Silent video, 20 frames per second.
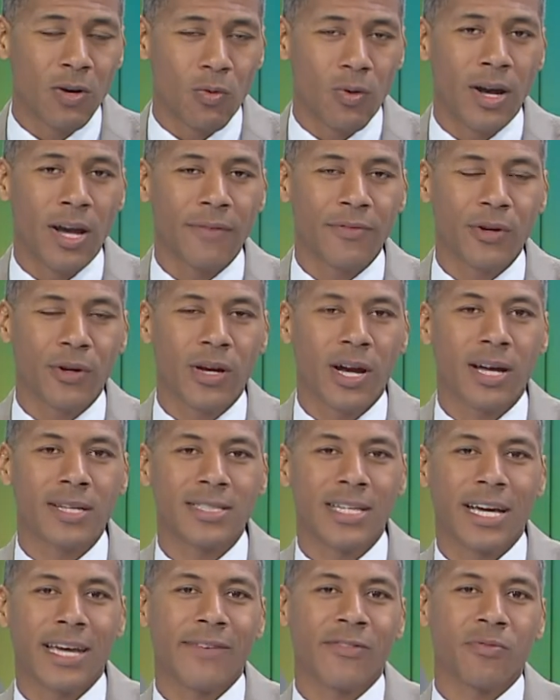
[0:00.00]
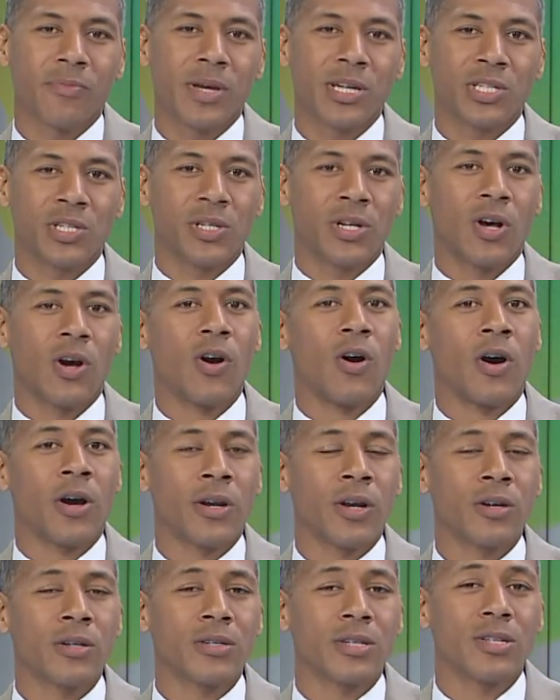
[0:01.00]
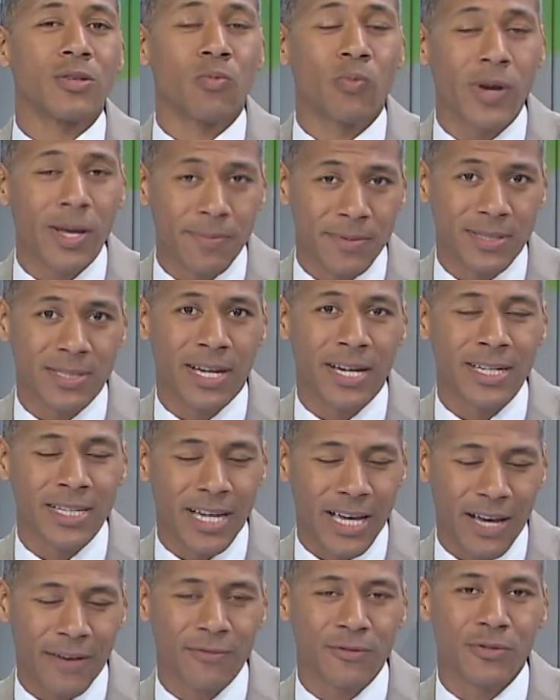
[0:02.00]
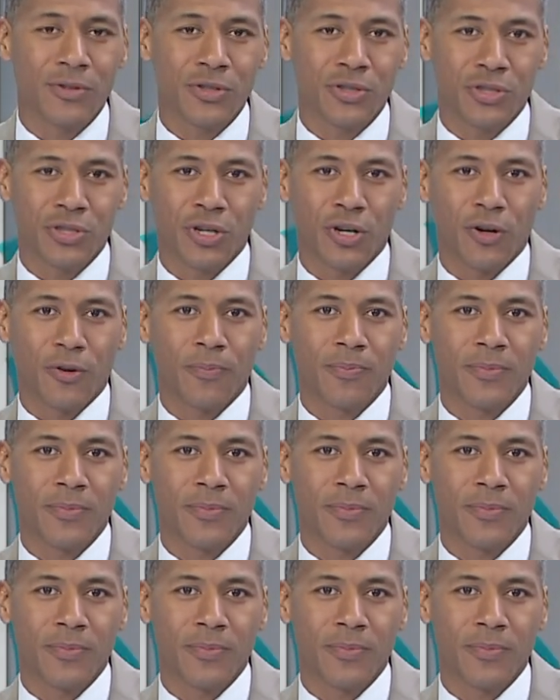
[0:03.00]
have their contact information on our website after the show.